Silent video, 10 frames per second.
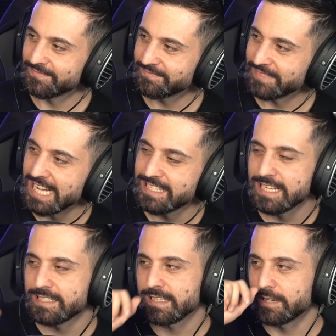I
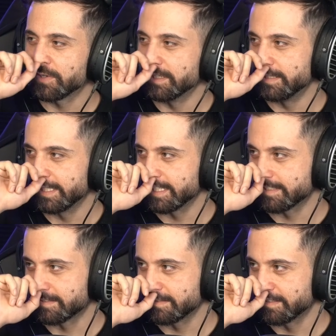just like what Indeedee has
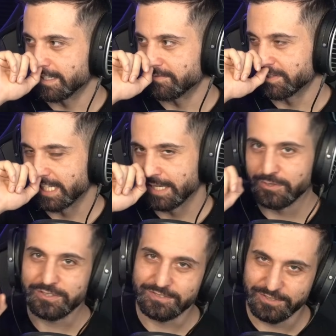done for the game.
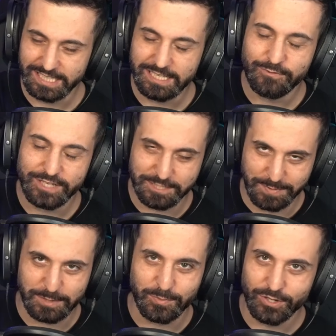You can definitely
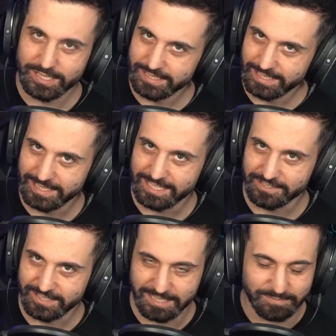expect more Indeedee decks
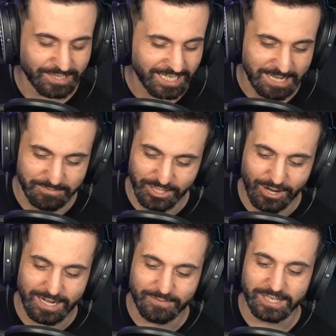to come. Like, I'm
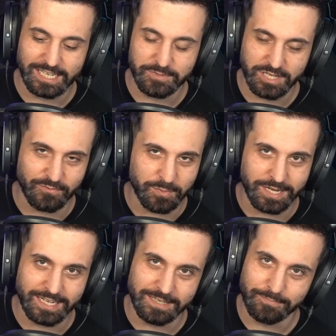sorry if it comes off
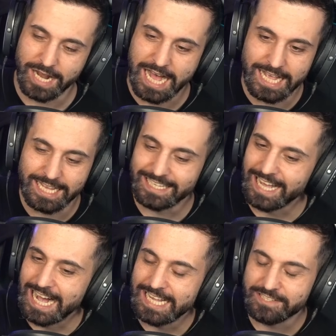repetitive, but
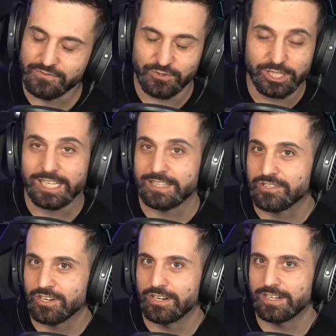I just really like this
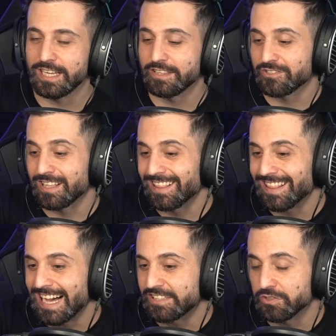card, and there's a
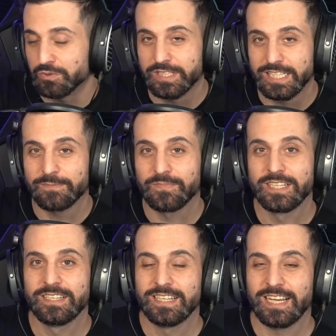lot to do with it,
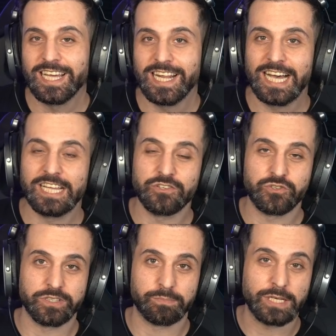and I
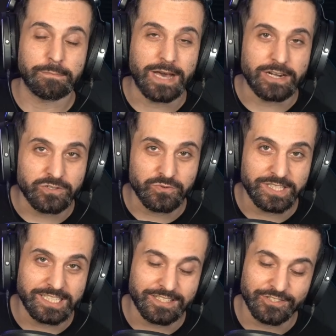enjoy the play patterns with
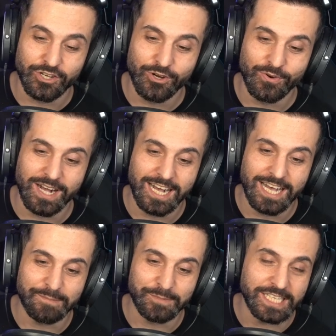it, so
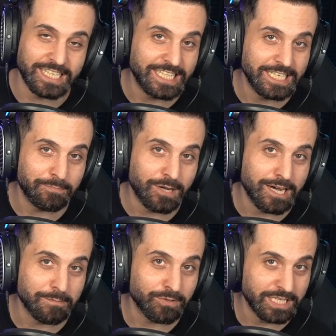I'm gonna keep
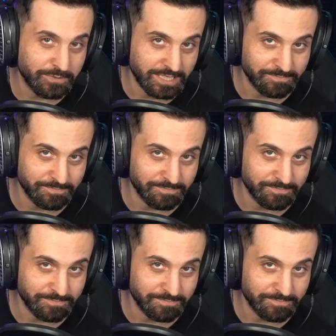on playing with it.